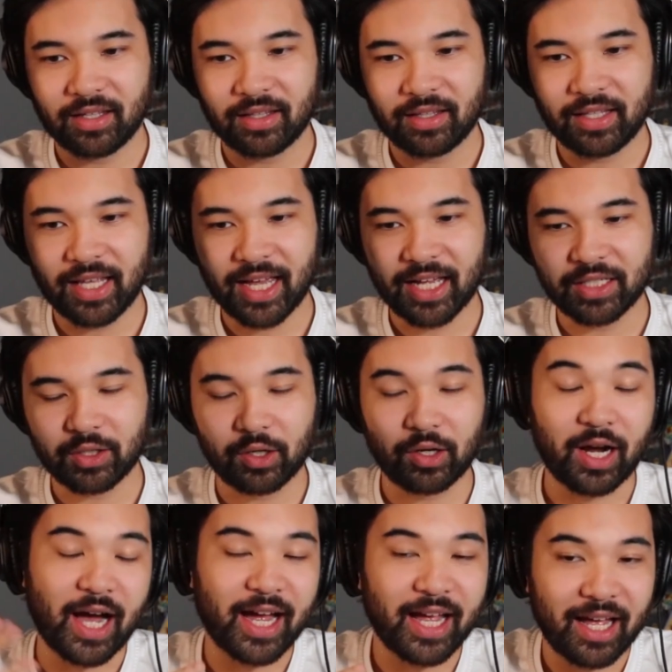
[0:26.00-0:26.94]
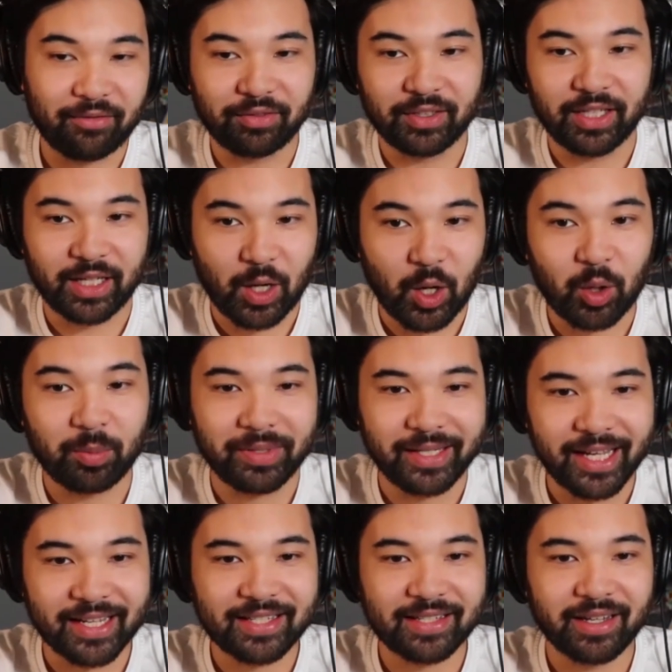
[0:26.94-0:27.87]
the actual, or I have like
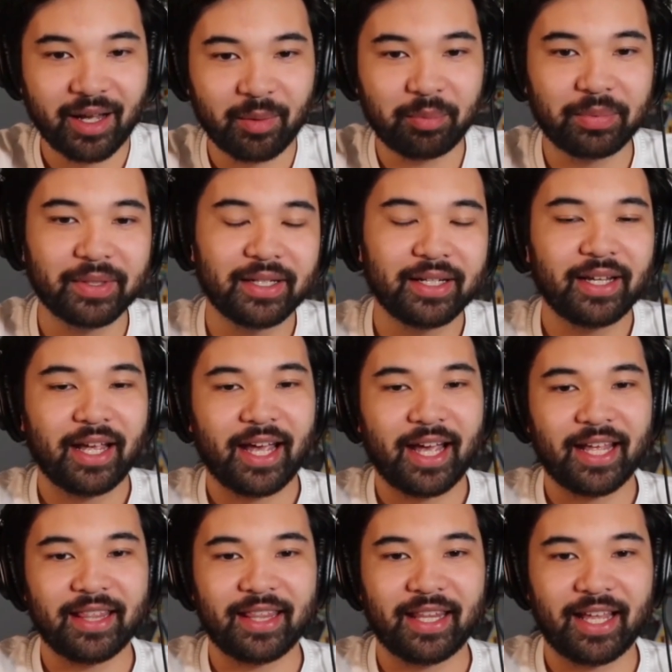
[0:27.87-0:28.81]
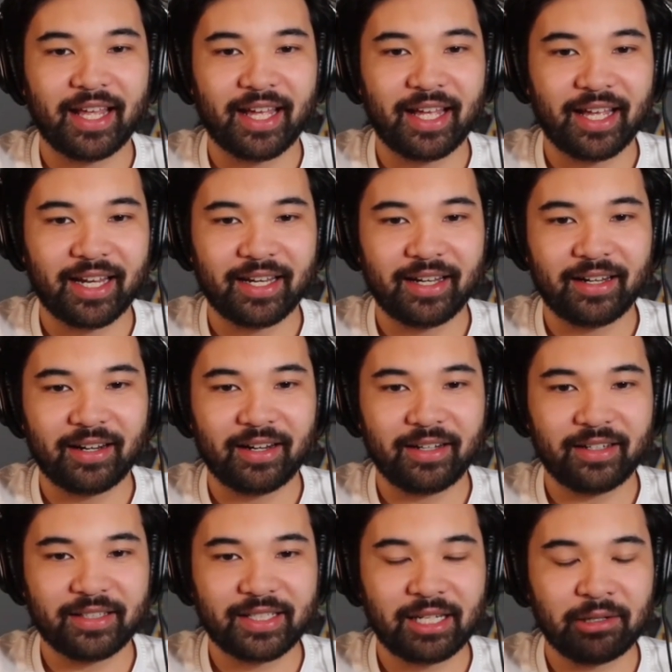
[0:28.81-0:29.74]
OBS up, and then
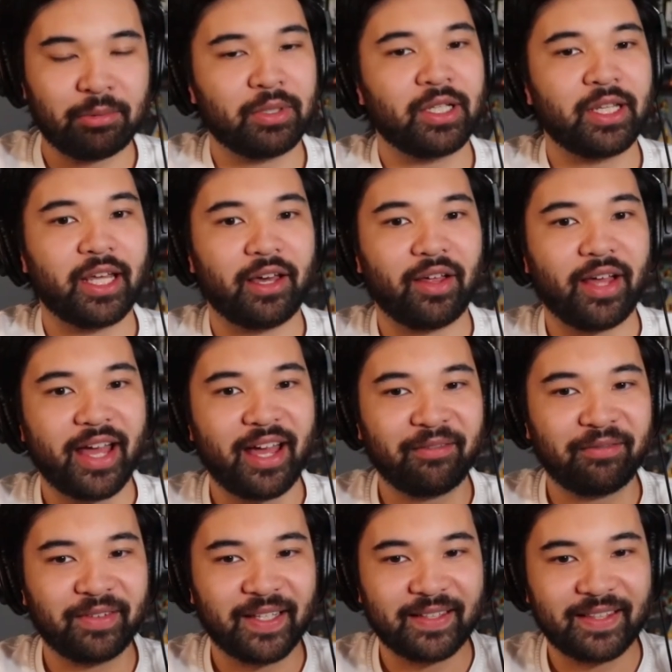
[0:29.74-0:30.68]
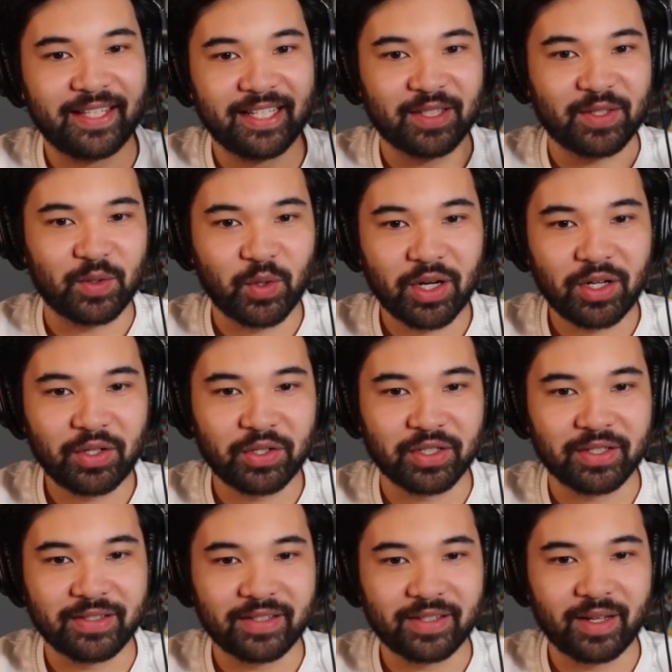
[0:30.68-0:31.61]
typically I'll have like the
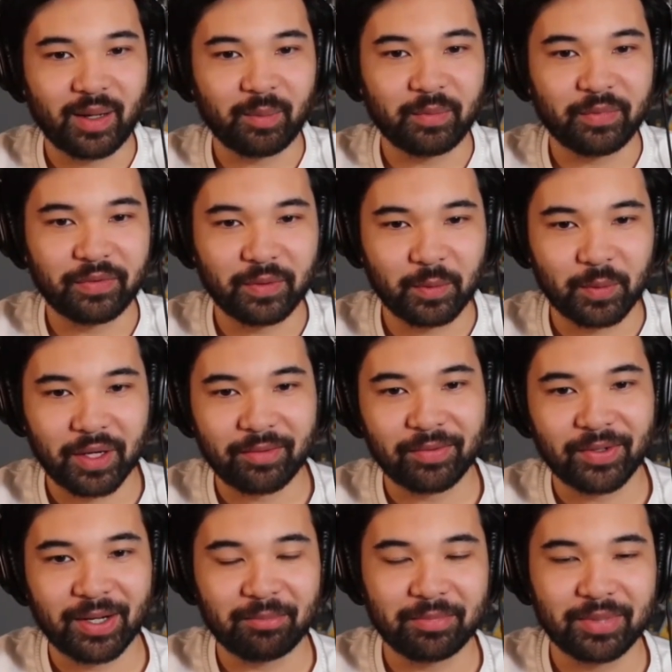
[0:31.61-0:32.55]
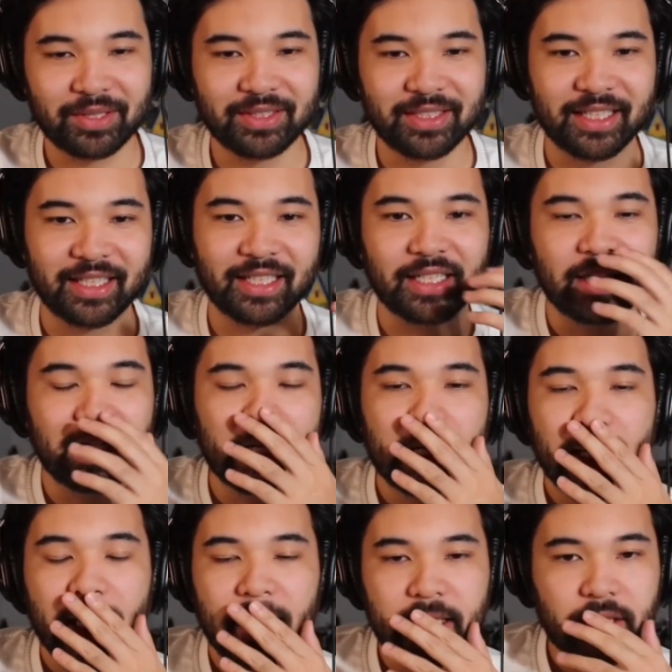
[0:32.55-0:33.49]
instructions up for whatever I'm building.
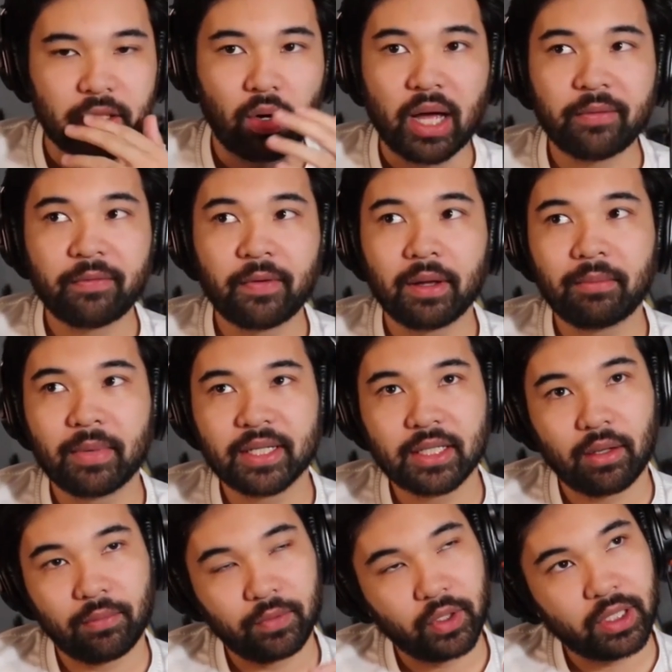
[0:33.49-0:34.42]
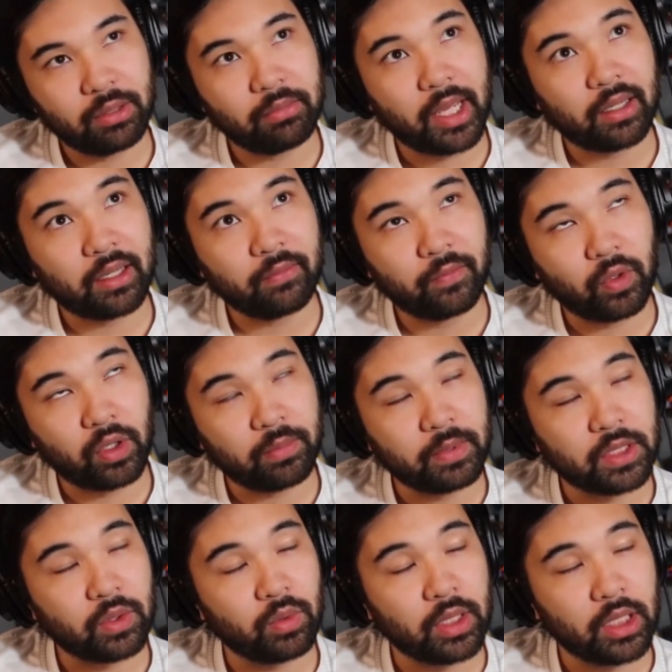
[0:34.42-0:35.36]
And so I find myself looking back and forth
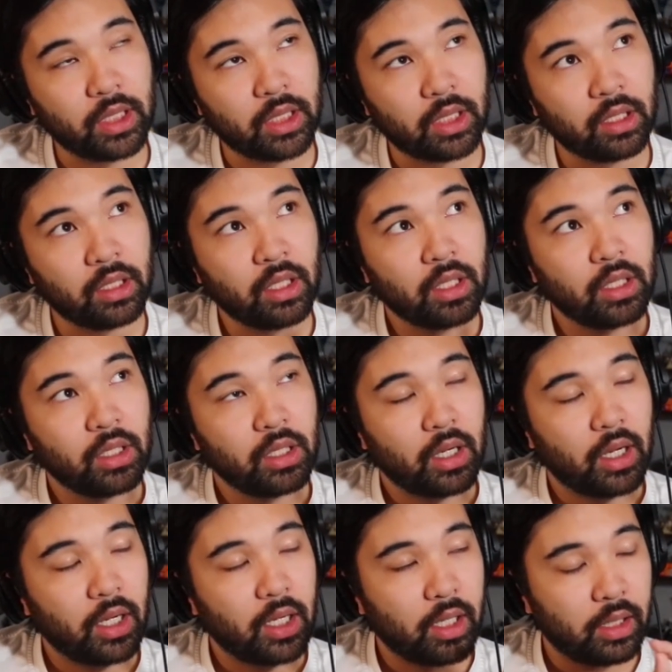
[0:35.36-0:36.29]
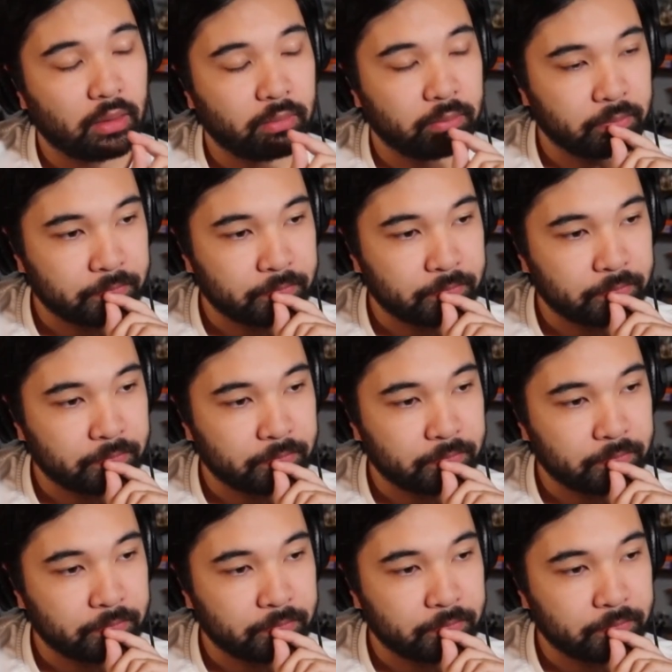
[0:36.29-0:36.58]
between the